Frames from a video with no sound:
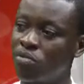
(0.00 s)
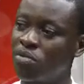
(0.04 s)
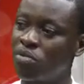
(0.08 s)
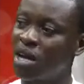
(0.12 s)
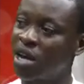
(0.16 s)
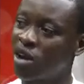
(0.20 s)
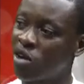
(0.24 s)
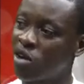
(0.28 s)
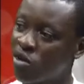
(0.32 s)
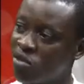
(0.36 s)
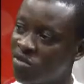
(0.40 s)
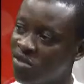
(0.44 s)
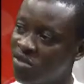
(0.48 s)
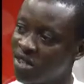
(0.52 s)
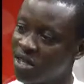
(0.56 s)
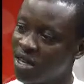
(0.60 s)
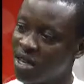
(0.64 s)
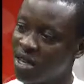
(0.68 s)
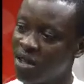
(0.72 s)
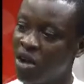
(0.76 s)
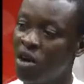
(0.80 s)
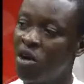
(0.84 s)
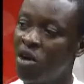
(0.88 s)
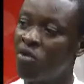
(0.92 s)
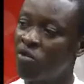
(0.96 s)
that
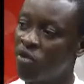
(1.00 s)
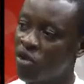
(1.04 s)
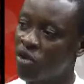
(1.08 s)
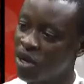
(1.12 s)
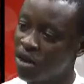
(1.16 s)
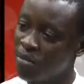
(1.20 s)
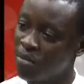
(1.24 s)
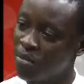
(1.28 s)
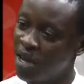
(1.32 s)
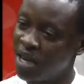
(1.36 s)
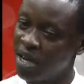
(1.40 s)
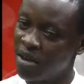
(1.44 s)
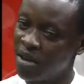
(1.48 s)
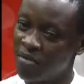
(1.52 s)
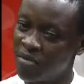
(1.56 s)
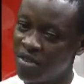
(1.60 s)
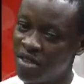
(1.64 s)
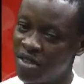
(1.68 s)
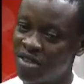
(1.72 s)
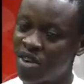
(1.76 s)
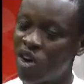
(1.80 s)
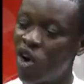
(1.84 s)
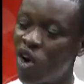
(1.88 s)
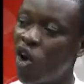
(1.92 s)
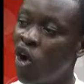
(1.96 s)
continent for the benefit